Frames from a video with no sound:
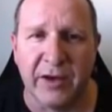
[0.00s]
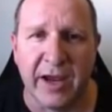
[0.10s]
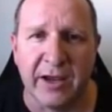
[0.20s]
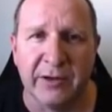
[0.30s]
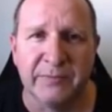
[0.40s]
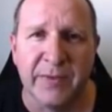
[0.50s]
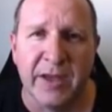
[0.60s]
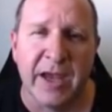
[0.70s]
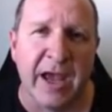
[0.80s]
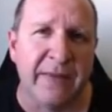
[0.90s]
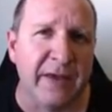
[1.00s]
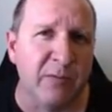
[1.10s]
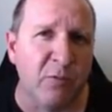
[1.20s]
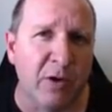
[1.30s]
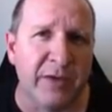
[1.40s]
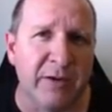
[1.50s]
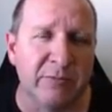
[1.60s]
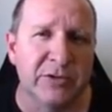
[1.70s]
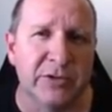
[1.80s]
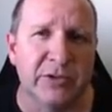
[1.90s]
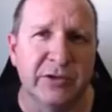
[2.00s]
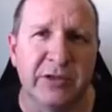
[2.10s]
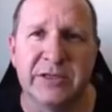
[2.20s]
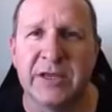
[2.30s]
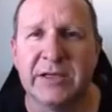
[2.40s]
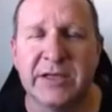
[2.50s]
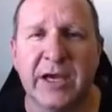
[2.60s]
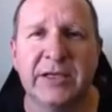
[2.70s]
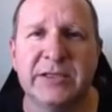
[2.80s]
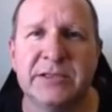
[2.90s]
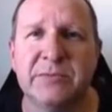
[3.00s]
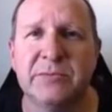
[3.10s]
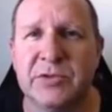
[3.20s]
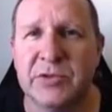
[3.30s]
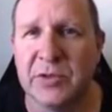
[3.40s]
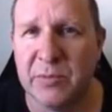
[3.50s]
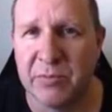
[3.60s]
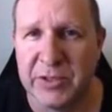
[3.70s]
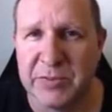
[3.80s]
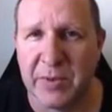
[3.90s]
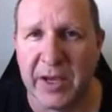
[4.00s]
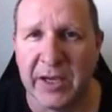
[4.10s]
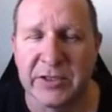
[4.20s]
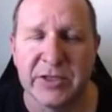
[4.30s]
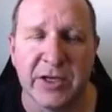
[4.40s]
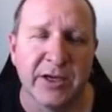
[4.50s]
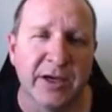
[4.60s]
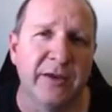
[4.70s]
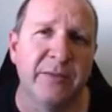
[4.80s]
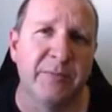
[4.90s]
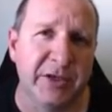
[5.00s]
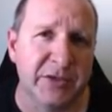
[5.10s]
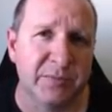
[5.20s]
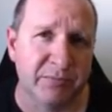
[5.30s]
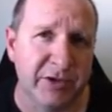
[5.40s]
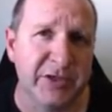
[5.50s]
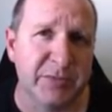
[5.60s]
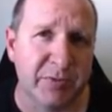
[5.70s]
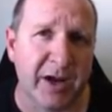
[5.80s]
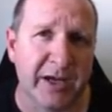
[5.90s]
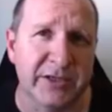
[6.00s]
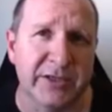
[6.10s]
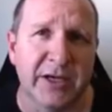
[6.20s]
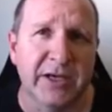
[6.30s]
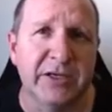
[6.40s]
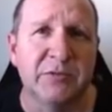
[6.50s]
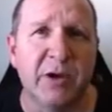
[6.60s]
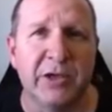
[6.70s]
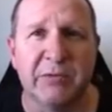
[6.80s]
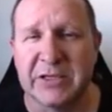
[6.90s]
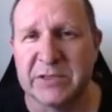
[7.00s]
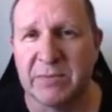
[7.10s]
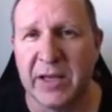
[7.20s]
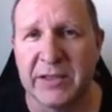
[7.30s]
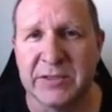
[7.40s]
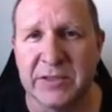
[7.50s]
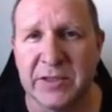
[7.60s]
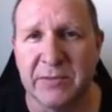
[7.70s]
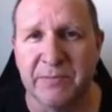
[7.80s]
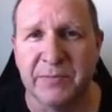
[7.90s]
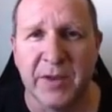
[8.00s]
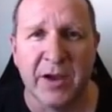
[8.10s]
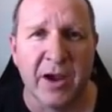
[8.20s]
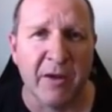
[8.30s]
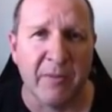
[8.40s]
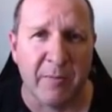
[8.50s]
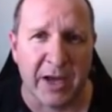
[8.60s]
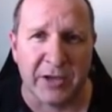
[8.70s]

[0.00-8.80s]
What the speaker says: now. And then what that will do is that takes them to the bridge page, and the bridge page is where you explain to them about